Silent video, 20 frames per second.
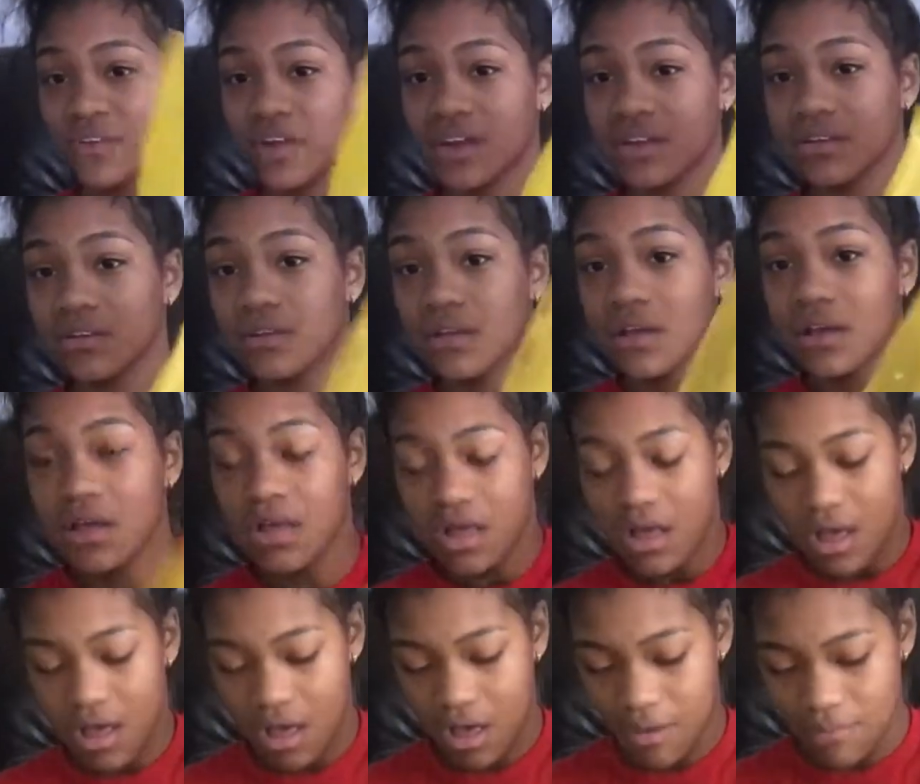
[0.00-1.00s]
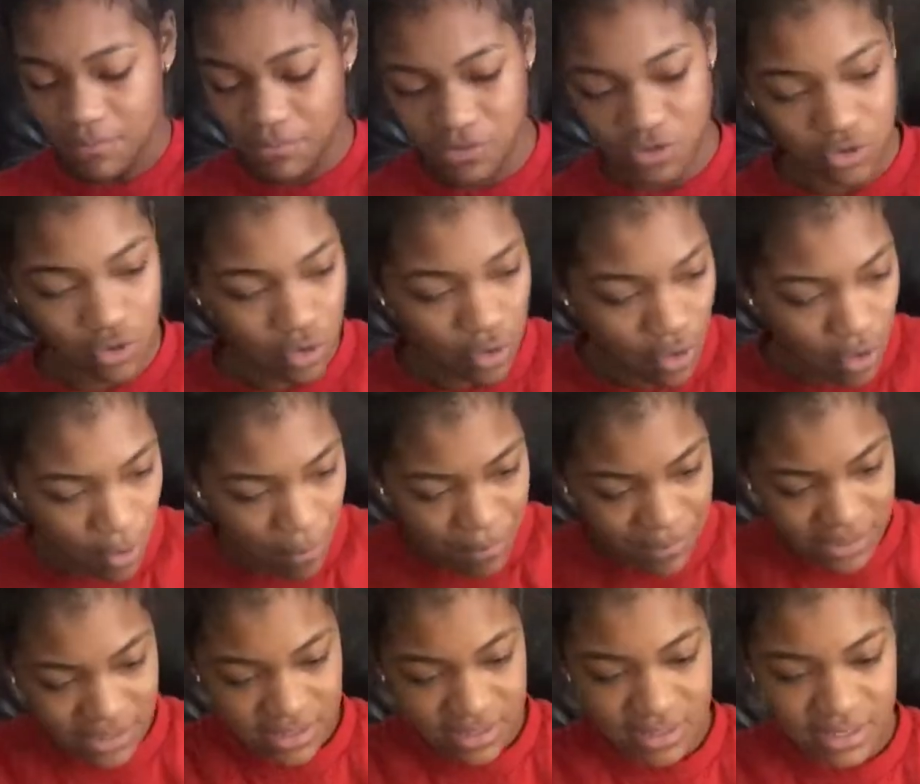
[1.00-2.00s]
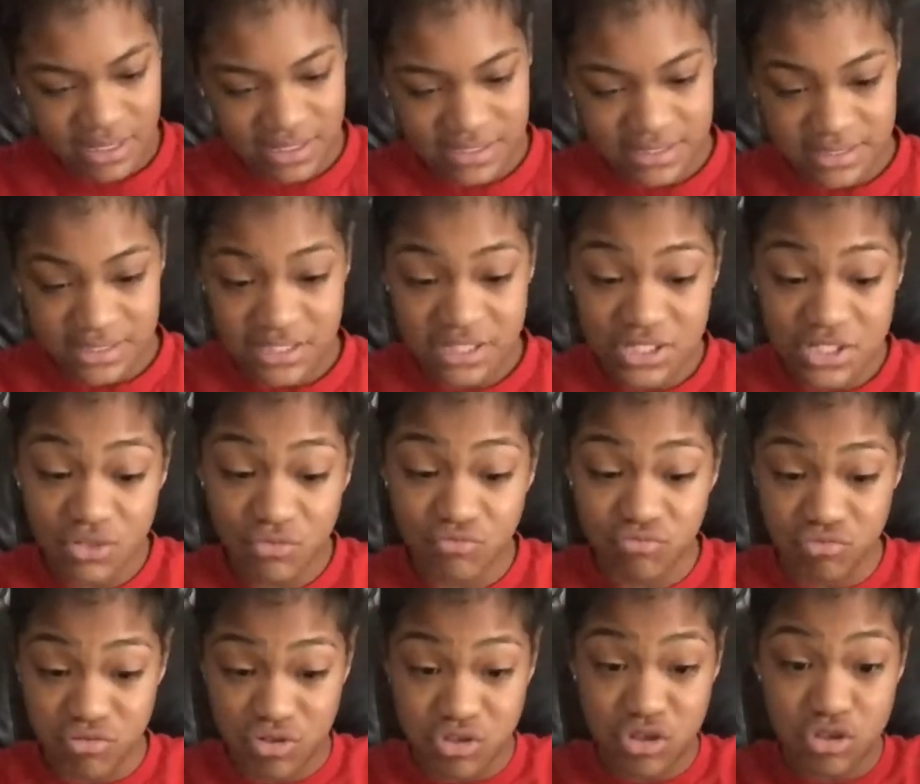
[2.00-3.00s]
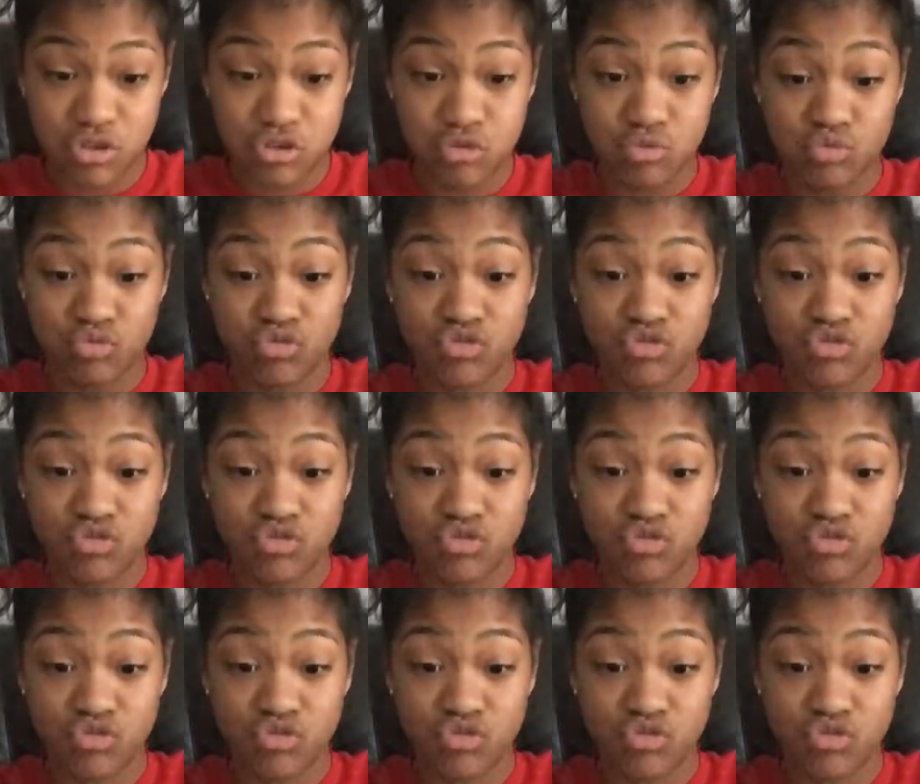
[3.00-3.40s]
friend. When you open it, this is a really cute